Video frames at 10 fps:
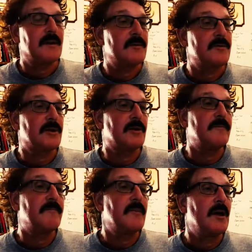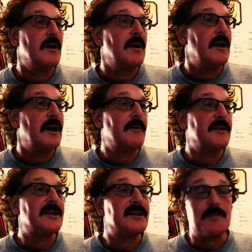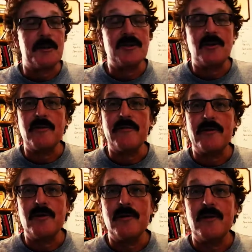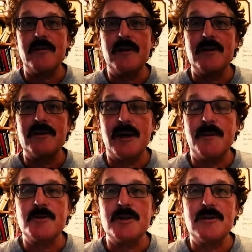So anyways, that's a basic overview of the top sheet.